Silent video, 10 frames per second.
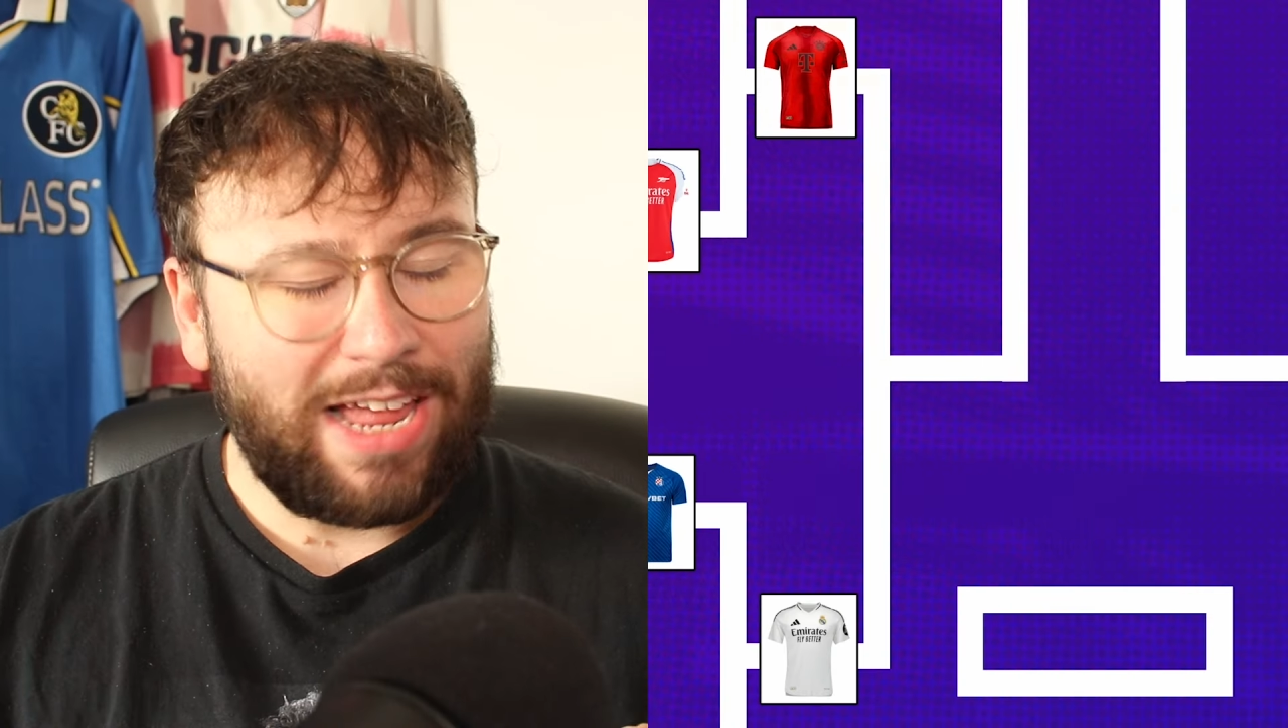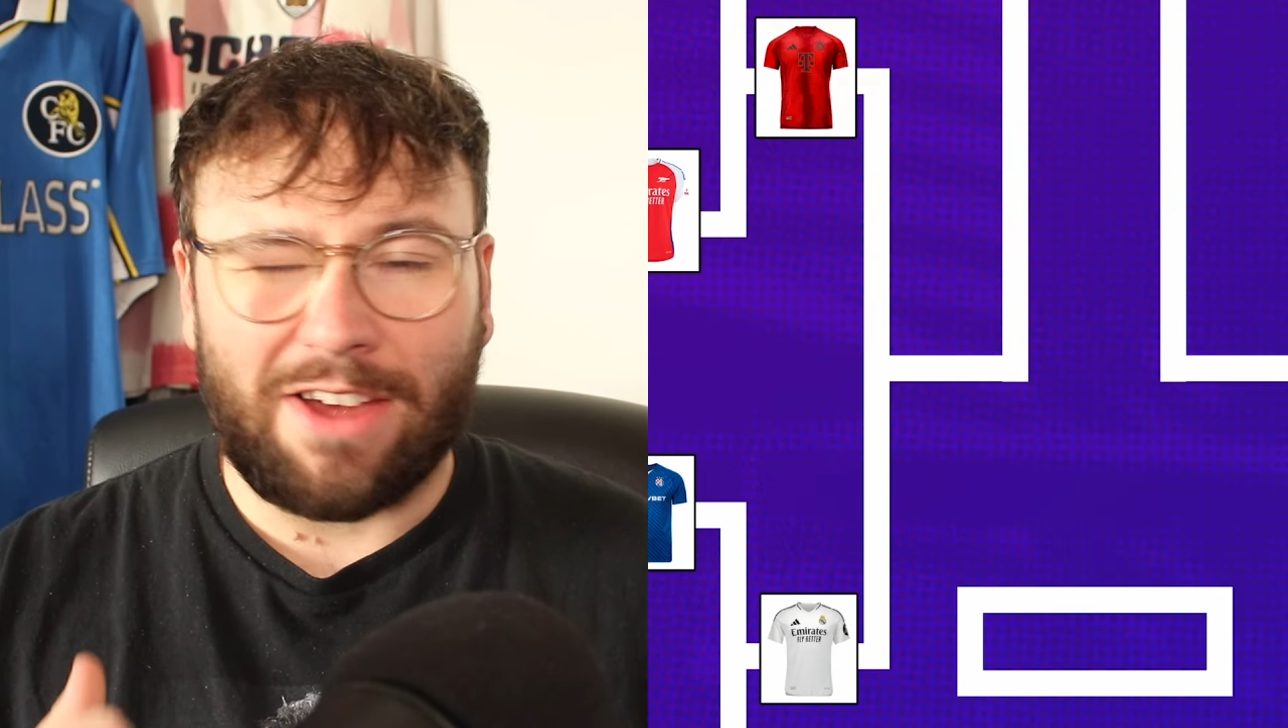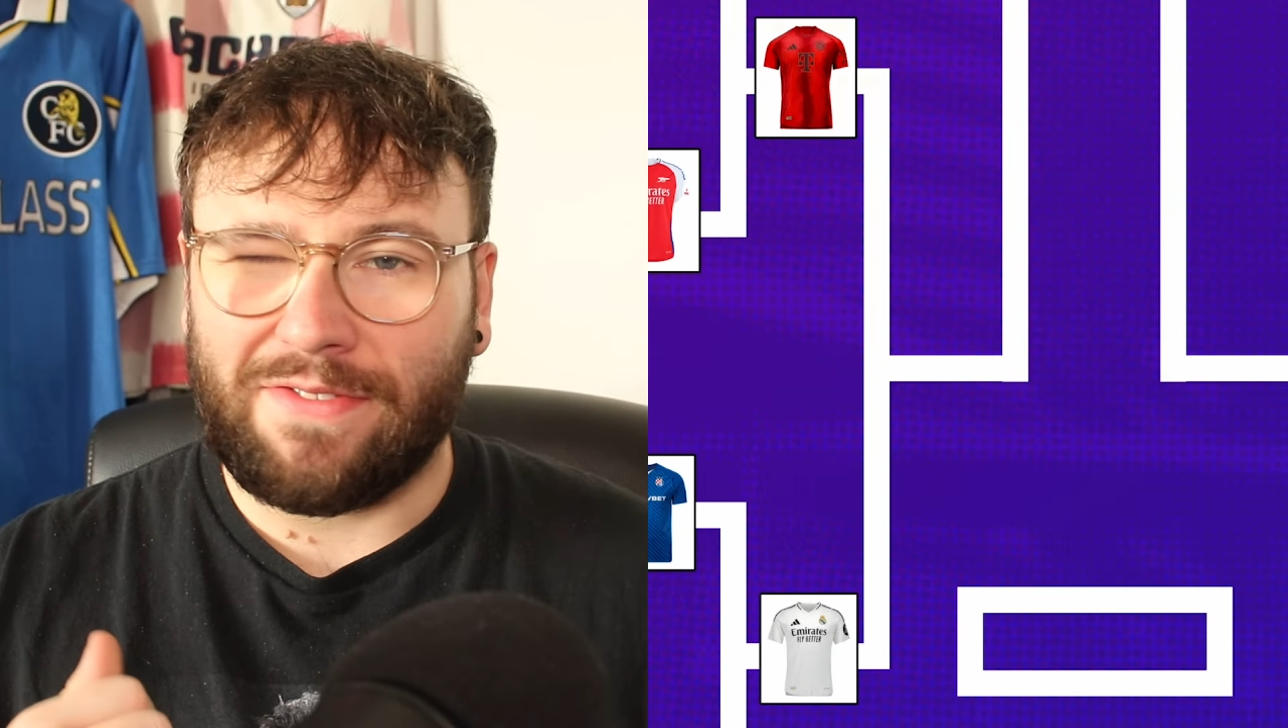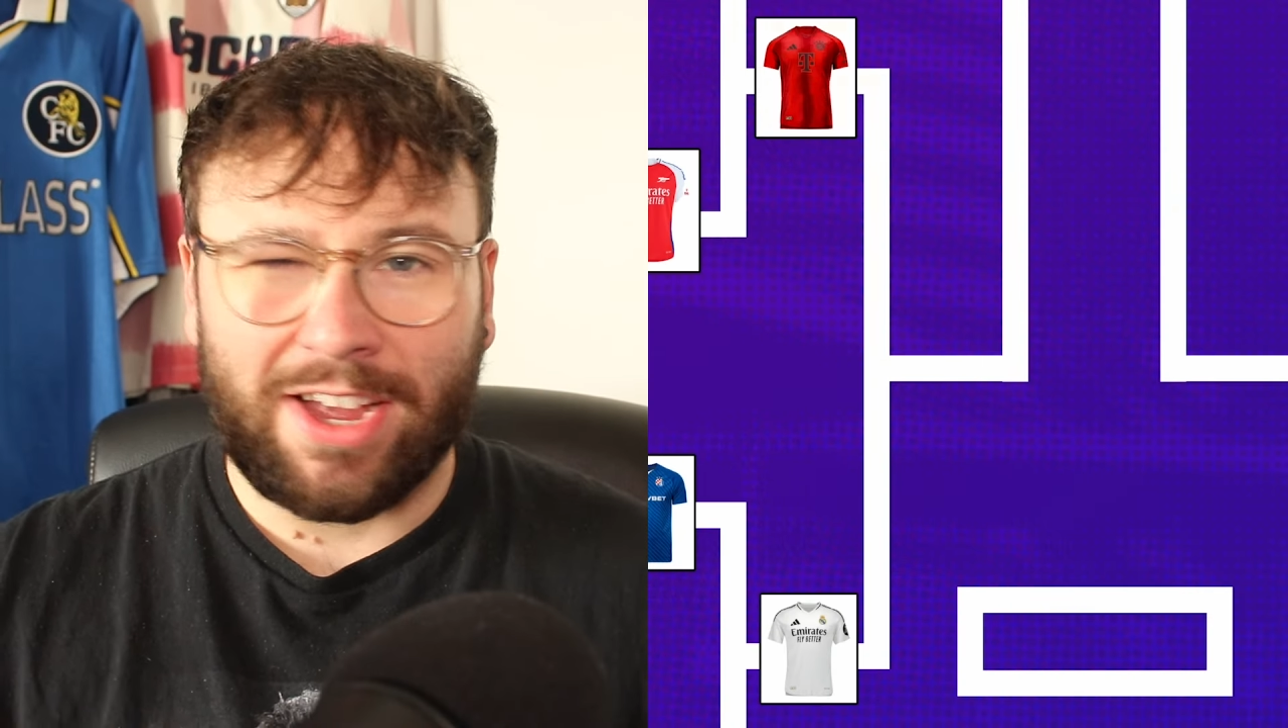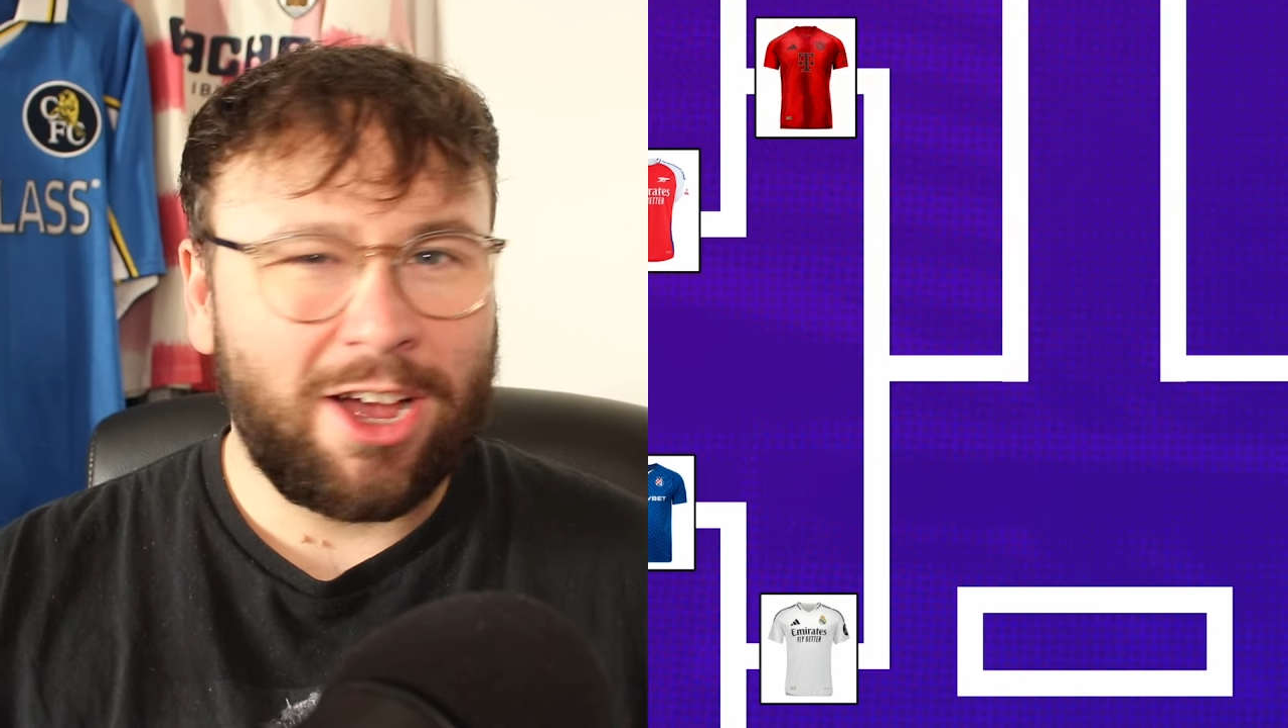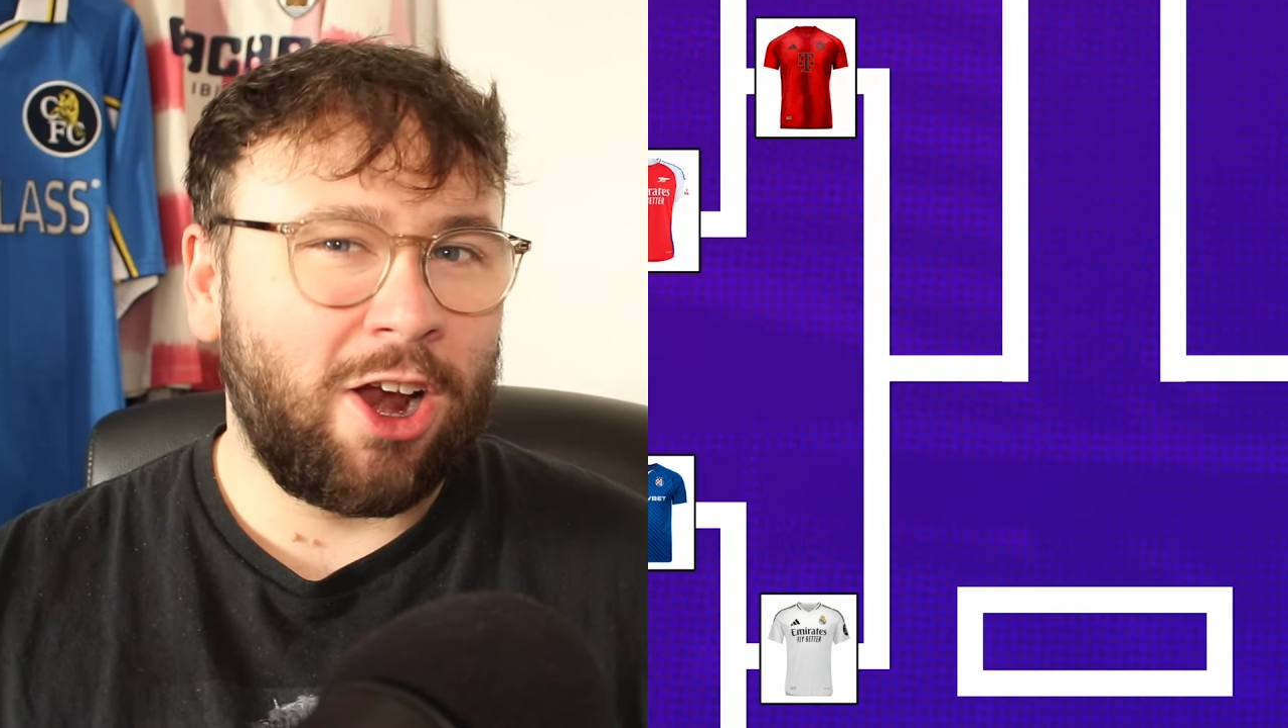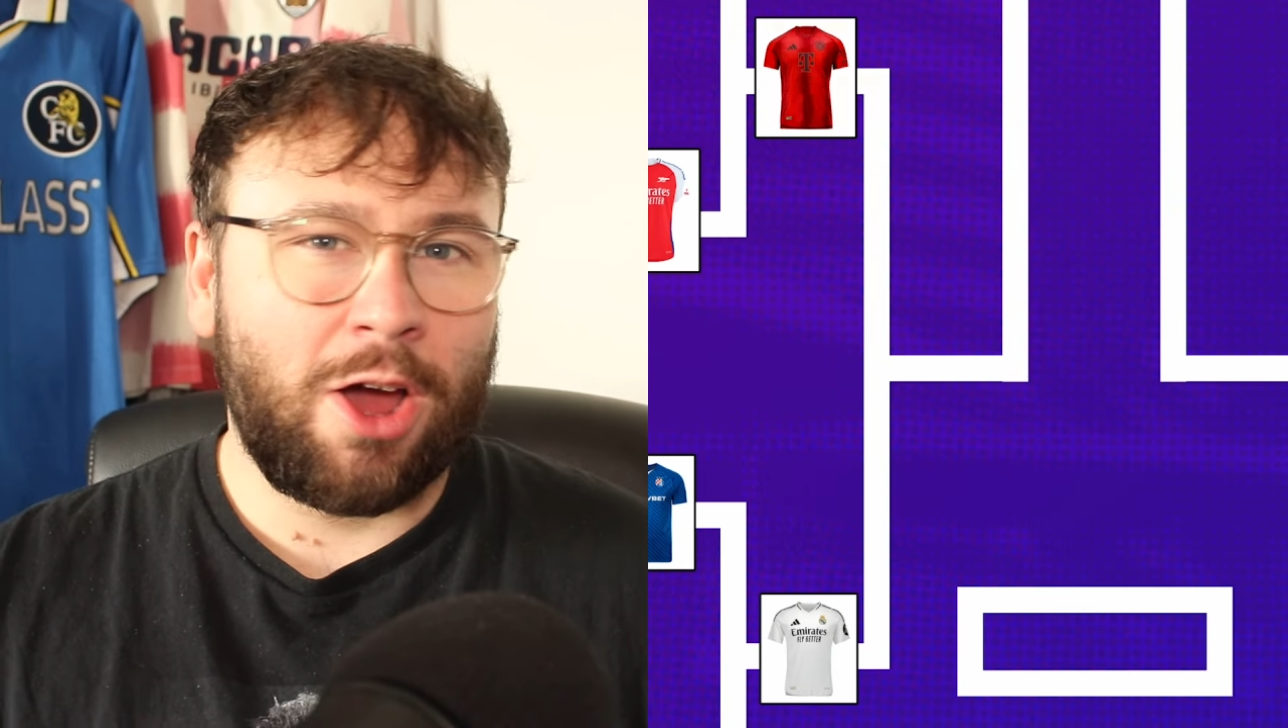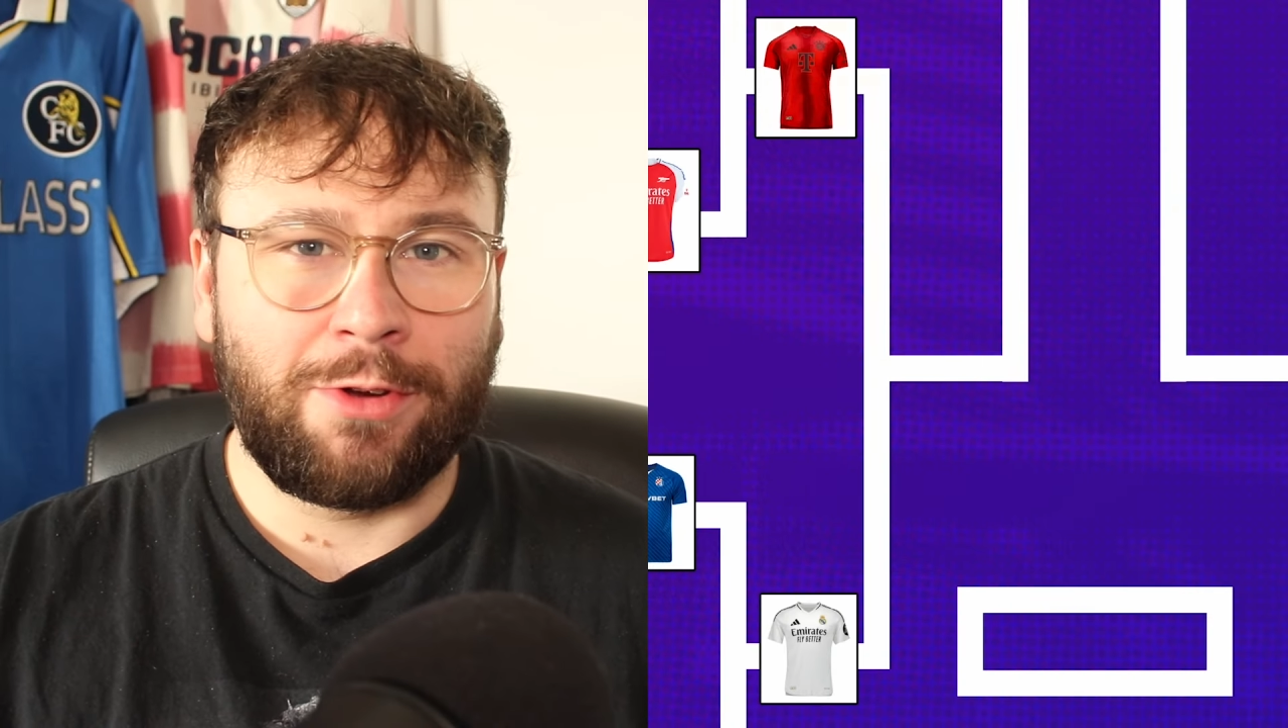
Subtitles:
And I think I like